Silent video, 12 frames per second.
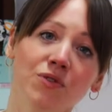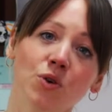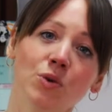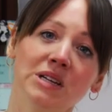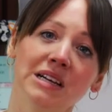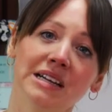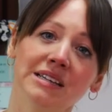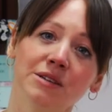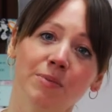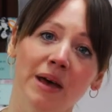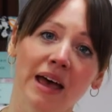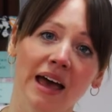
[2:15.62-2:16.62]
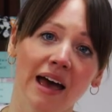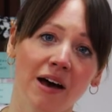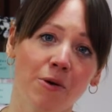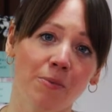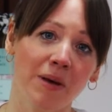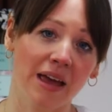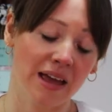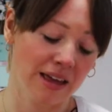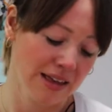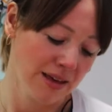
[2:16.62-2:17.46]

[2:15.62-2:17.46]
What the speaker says: forward a little bit, helping